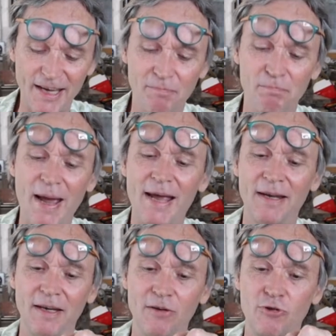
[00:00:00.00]
a
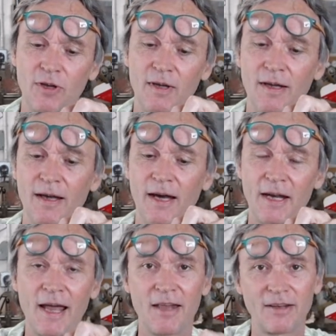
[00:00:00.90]
bandage, and it
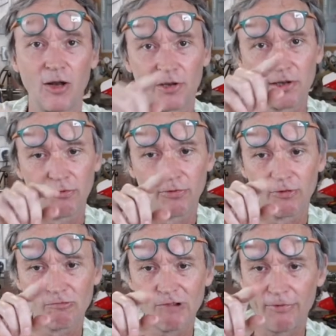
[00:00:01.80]
has lots of
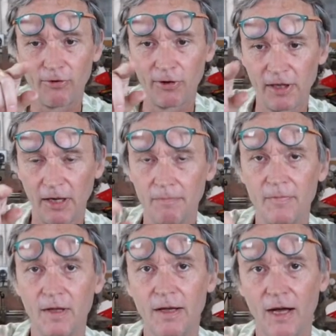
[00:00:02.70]
ruffles in it,
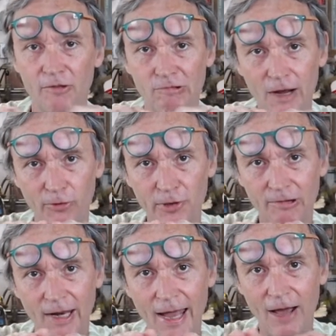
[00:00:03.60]
and the ruffles
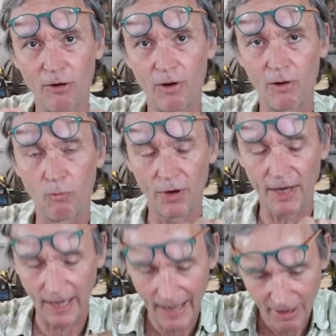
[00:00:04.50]
are what
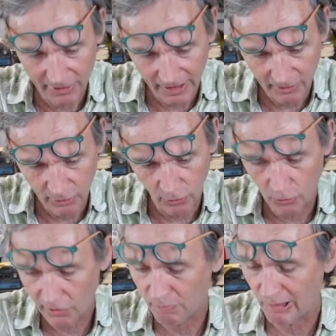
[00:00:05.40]
allows it
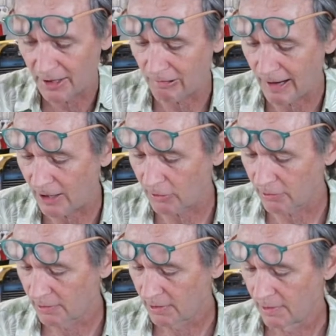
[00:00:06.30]
to spread around
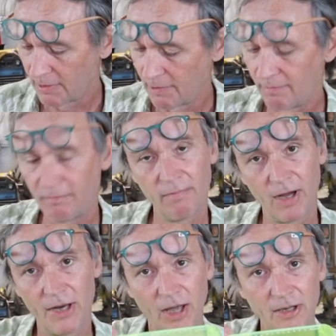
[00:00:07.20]

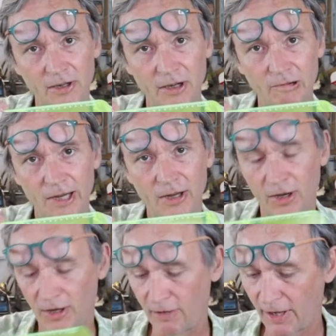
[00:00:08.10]
a 90-degree
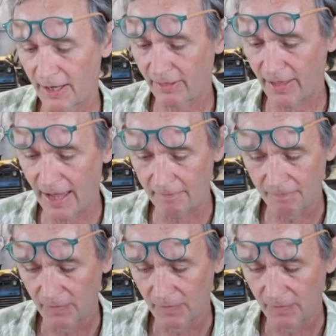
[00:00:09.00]
curve like that.